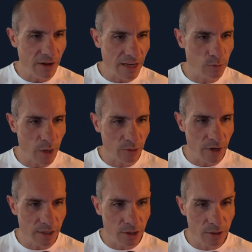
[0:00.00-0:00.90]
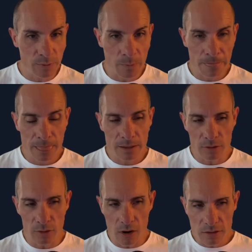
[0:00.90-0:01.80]
aspect ratio,
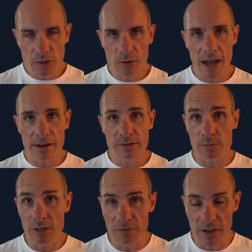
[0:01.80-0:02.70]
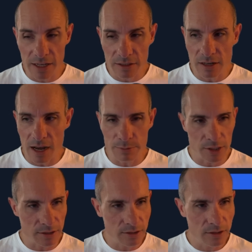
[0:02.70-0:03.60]
you also have some advanced
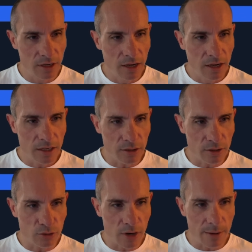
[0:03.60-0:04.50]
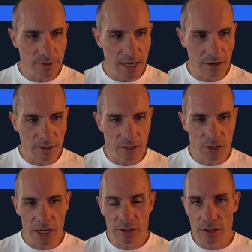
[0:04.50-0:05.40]
options. You can drop down, you can
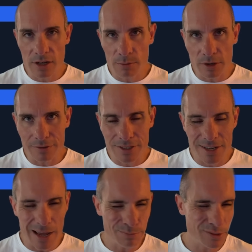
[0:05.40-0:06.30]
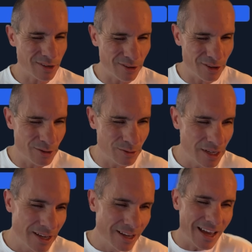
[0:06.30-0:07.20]
change the number of steps, although
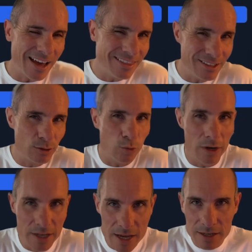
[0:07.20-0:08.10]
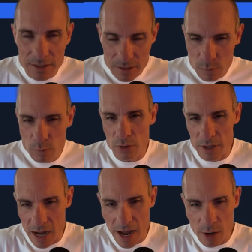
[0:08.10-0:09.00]
I think 28 is
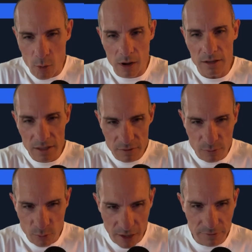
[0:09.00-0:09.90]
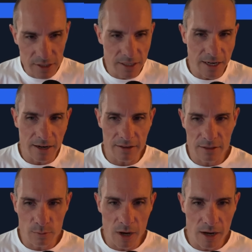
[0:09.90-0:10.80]
pretty high quality from what I've seen out of
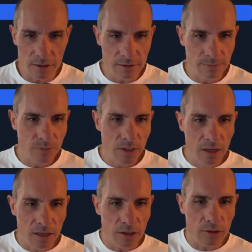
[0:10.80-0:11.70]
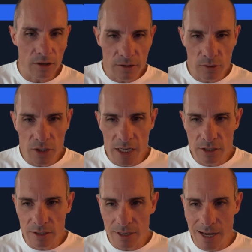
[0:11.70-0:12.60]
this model. You can also change
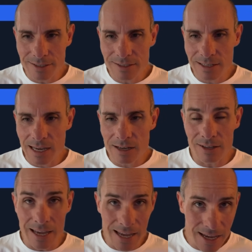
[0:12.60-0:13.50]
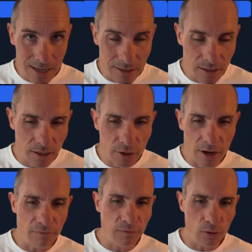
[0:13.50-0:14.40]
the guidance scale, and you
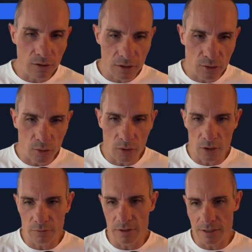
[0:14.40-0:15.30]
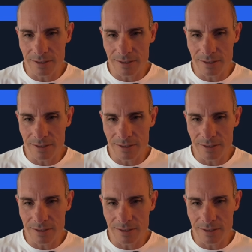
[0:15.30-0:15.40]
have full control over the